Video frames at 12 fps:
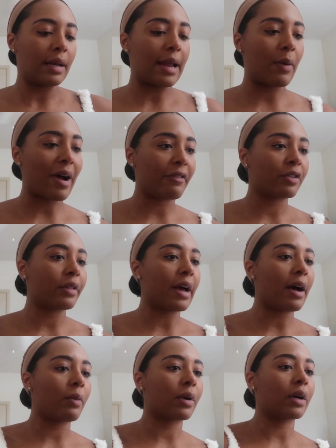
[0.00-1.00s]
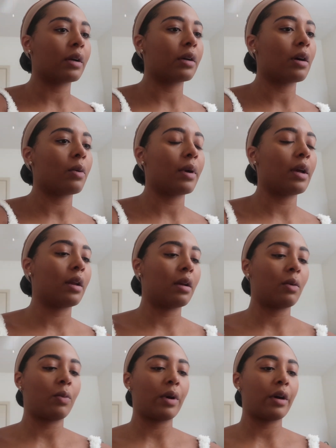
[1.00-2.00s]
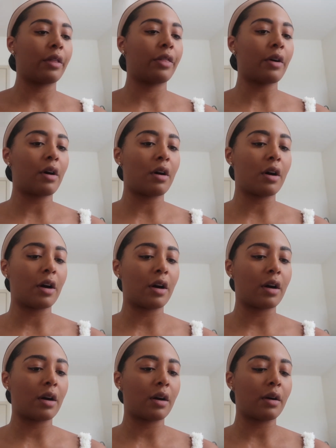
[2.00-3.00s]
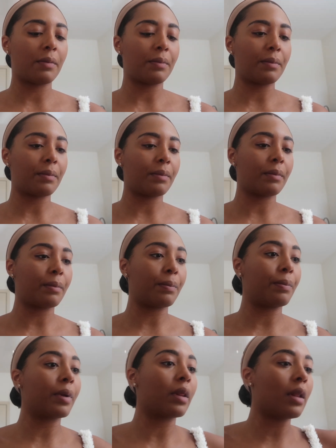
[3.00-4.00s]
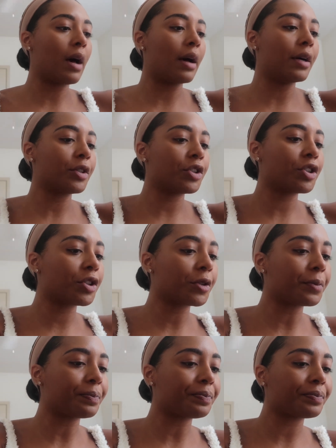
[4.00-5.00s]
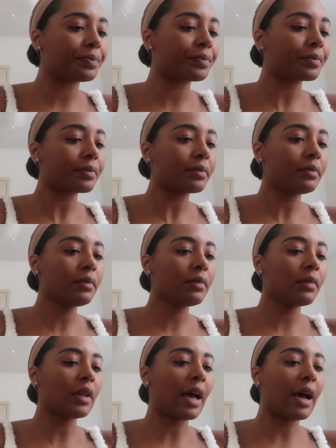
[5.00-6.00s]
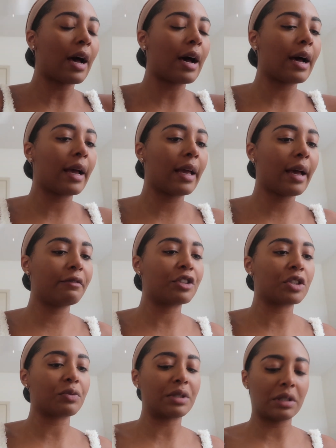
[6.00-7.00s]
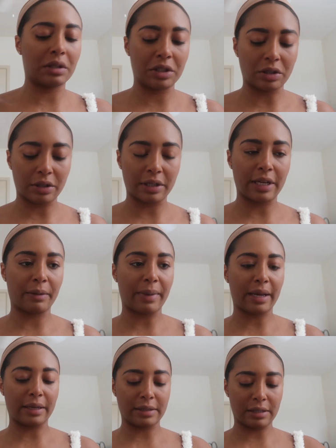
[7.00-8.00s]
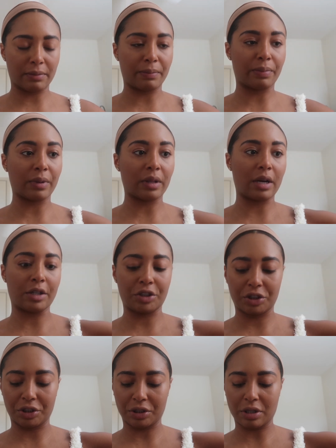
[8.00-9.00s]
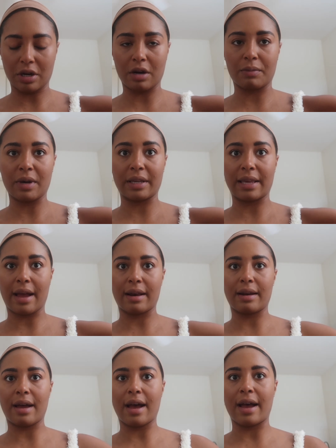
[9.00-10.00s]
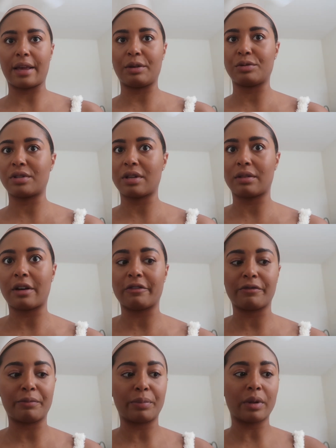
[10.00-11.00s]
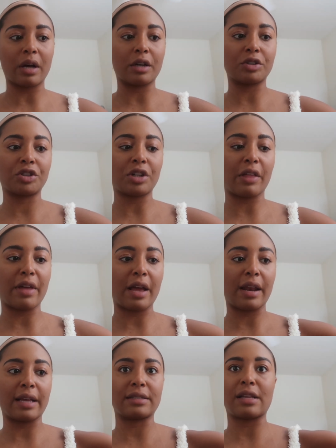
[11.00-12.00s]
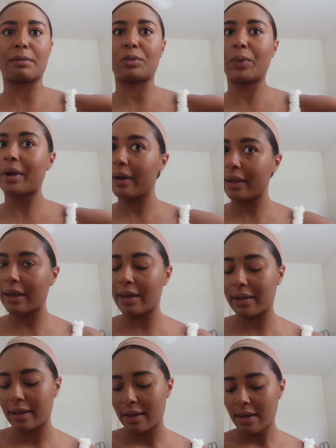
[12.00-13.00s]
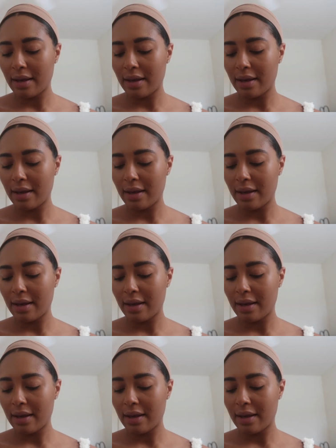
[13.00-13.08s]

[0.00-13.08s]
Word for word: Now after that, we're gonna go in with our blush. I have just recently started getting back into blush um, again. I used to love blush and then I stopped wearing it.